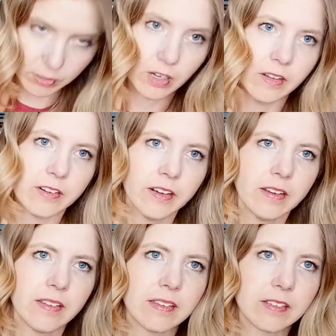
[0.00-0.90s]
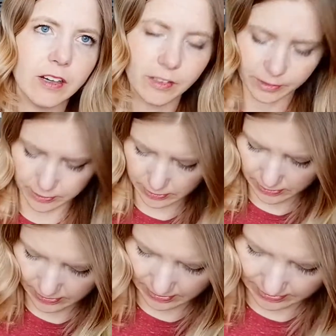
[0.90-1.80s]
collar. This collar
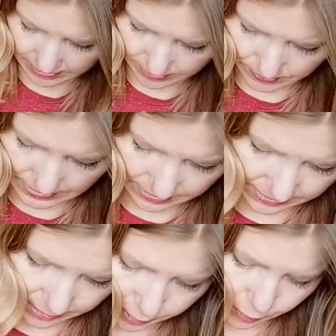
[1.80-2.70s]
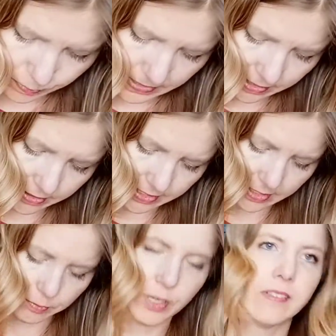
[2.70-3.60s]
ended up being a little too big on
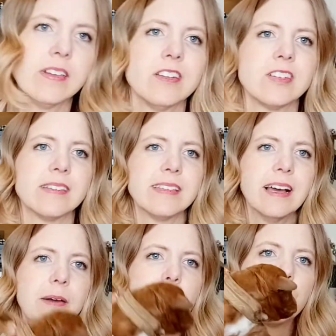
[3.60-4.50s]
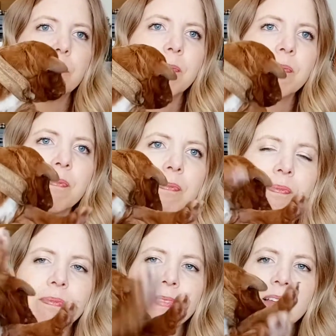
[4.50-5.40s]
him. We'll have to adjust that.
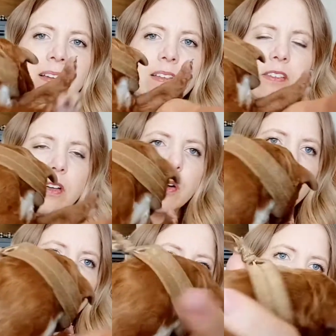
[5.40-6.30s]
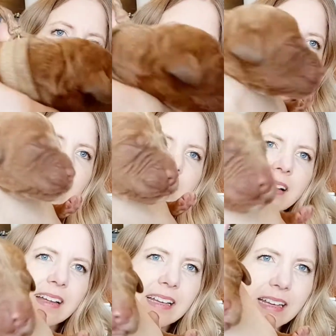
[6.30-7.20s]
So
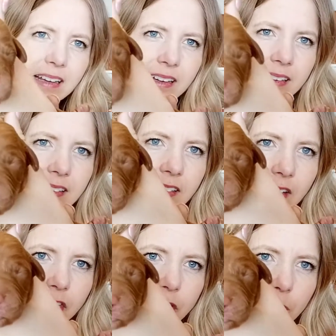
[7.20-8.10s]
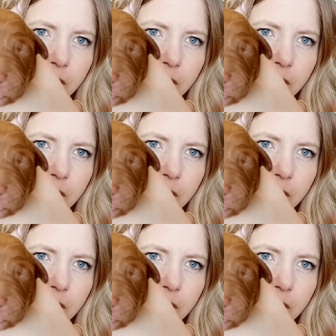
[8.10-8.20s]
he is also a